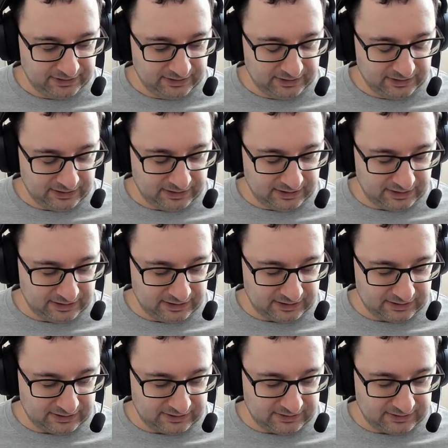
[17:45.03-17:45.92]

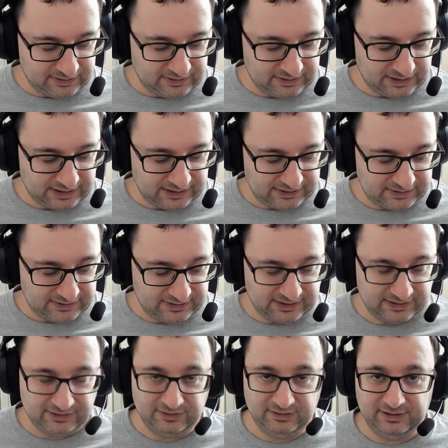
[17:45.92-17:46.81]
And
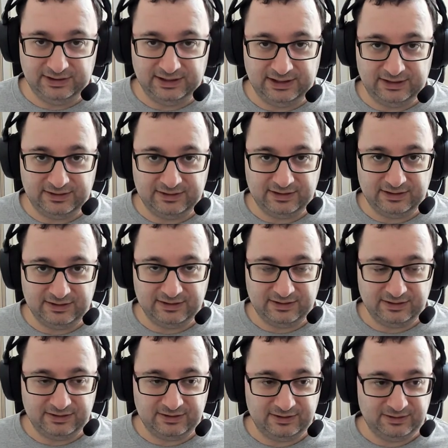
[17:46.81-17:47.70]
that's all it is
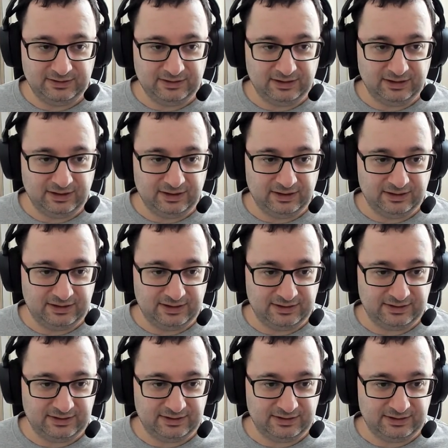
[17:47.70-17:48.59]
just
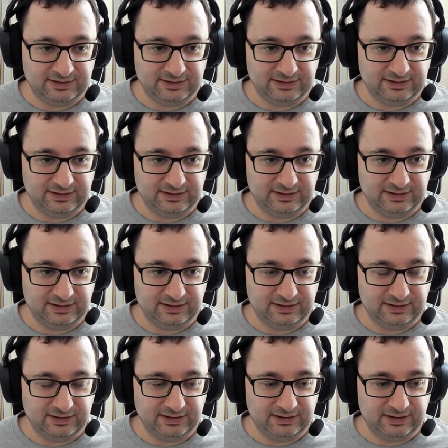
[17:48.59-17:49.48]
this
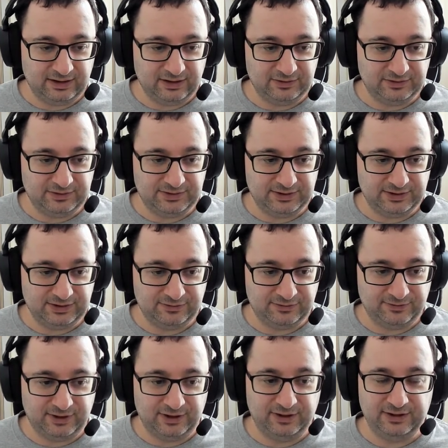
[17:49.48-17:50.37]
goes as
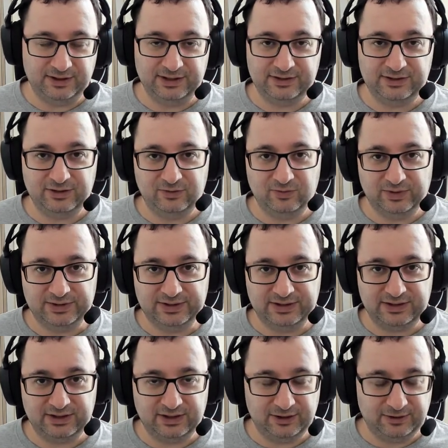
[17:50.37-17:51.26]
far as you want it
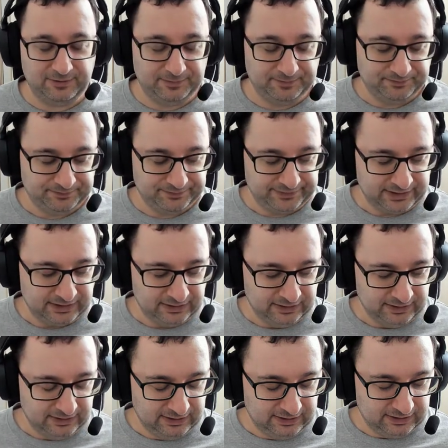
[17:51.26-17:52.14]
to go.
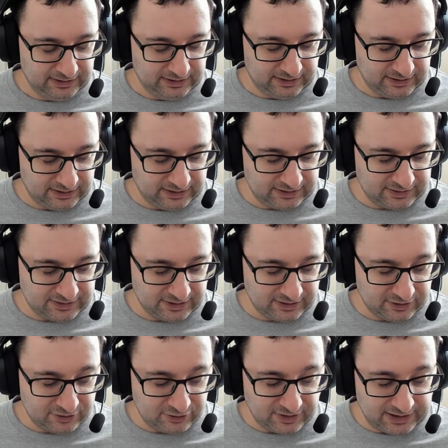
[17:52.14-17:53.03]
So the
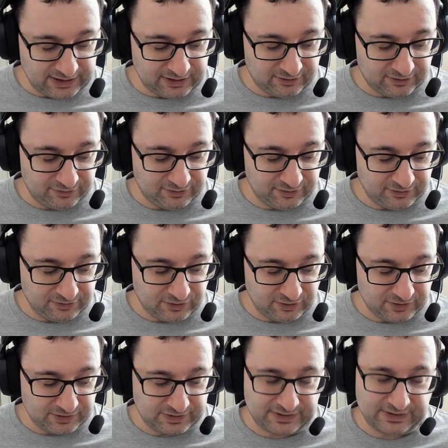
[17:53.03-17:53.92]
trade-off, of
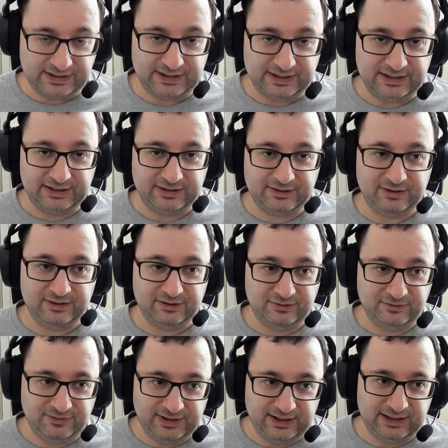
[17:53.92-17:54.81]
course, is
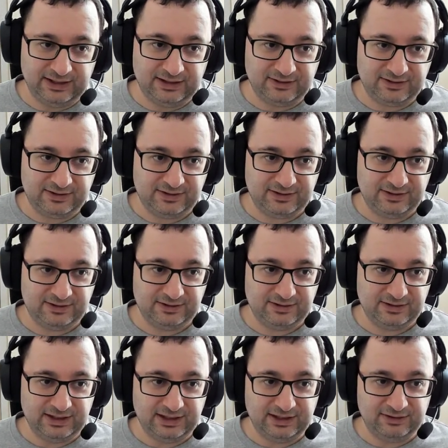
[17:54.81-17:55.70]
convenience.
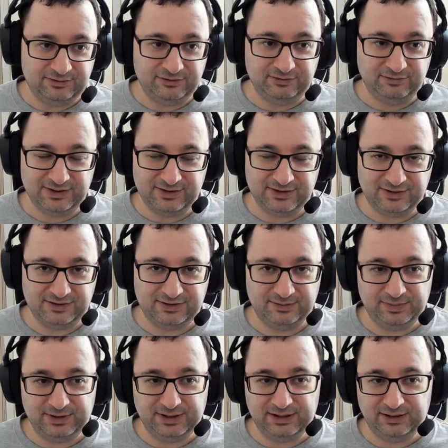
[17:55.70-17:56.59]
If there isn't
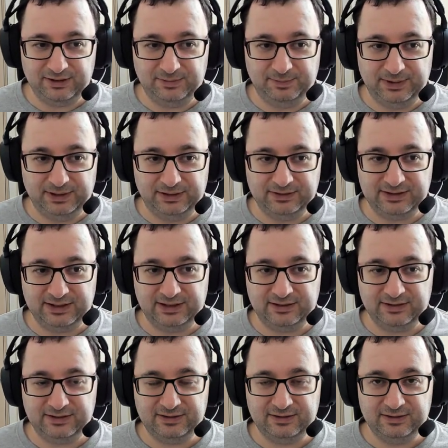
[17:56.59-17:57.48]
something built
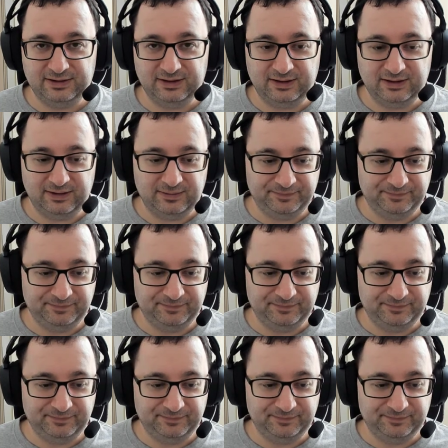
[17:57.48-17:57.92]
in, or